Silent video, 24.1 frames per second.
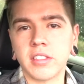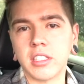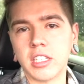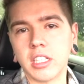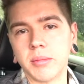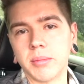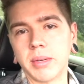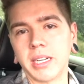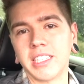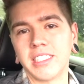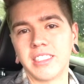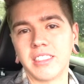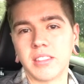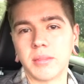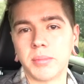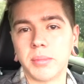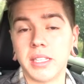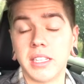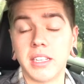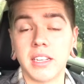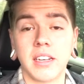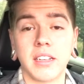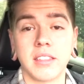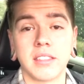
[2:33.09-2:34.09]
It might just
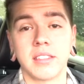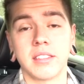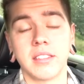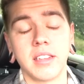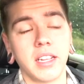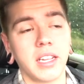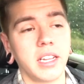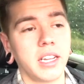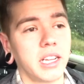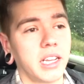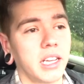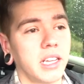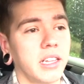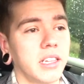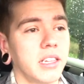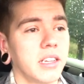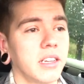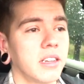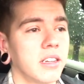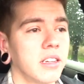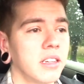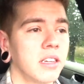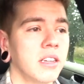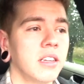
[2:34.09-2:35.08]
be us staying
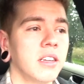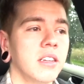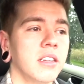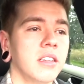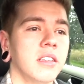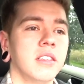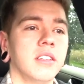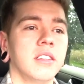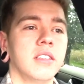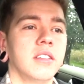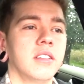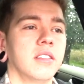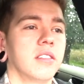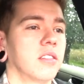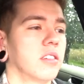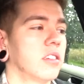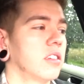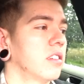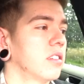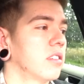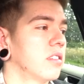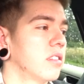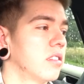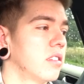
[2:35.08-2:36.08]
in or
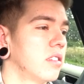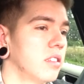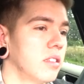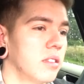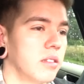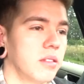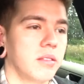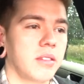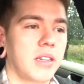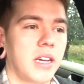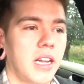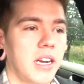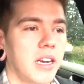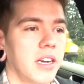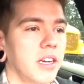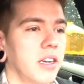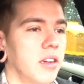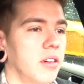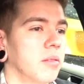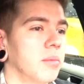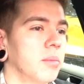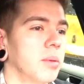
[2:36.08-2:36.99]
just, I don't know.